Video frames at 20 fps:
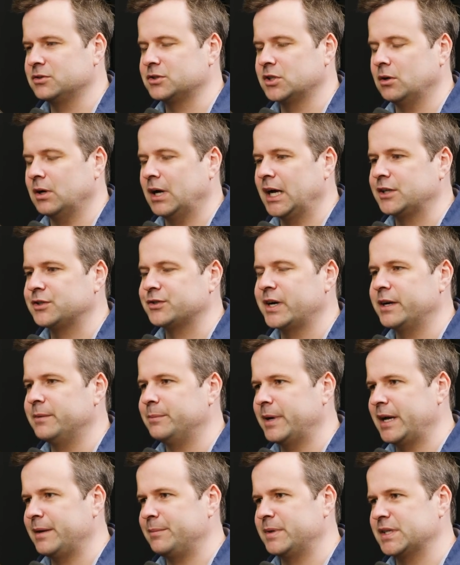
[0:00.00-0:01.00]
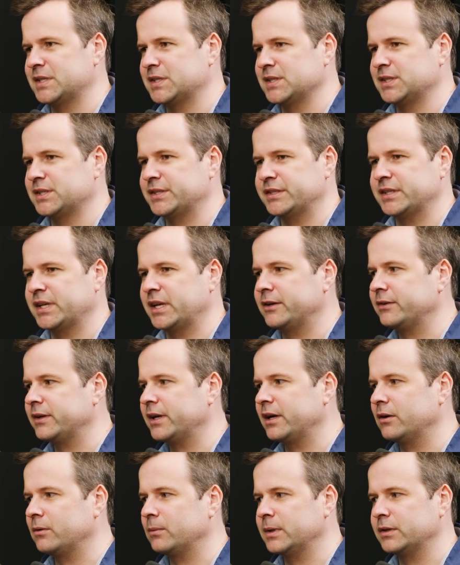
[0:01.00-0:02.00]
So I try to buy businesses. I don't
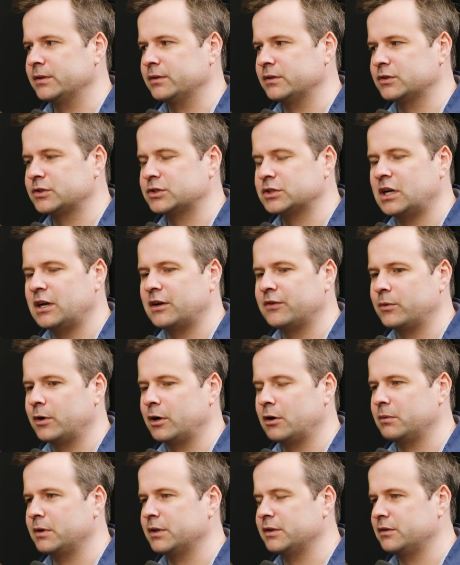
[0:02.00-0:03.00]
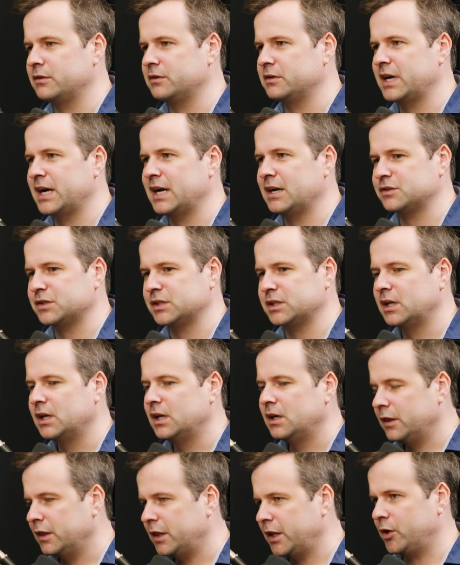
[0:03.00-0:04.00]
care whether they're software, whether they're housing,
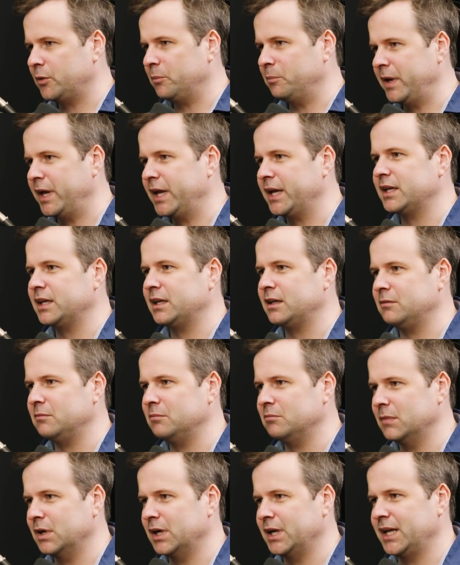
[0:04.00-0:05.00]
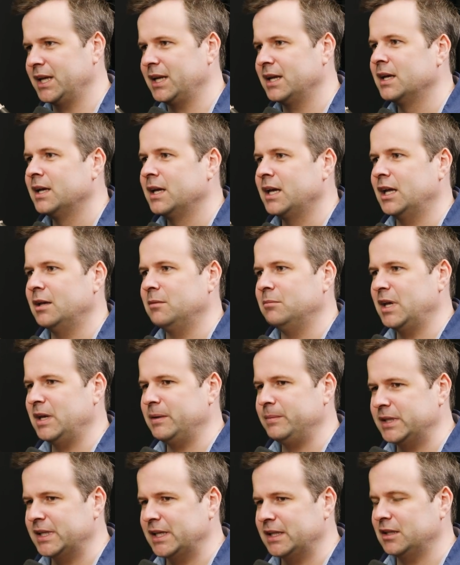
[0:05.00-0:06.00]
that are making money. Mm-hmm. And
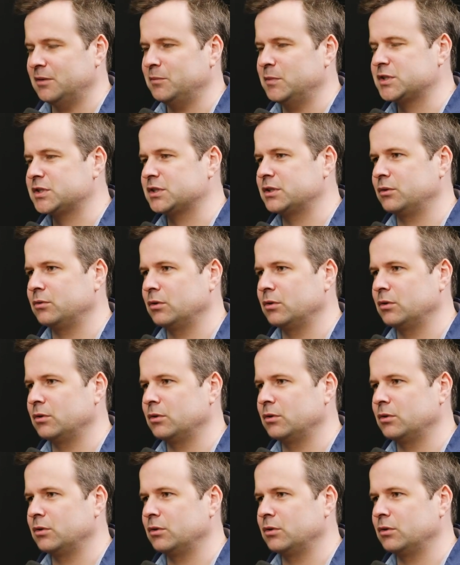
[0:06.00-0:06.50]
maybe that limits the